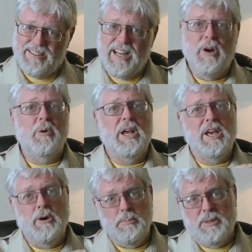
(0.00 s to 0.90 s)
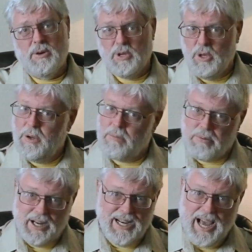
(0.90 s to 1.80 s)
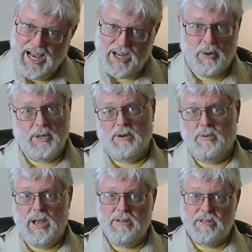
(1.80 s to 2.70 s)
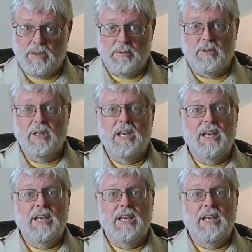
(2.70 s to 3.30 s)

They don't help their unit by not going to roundtable.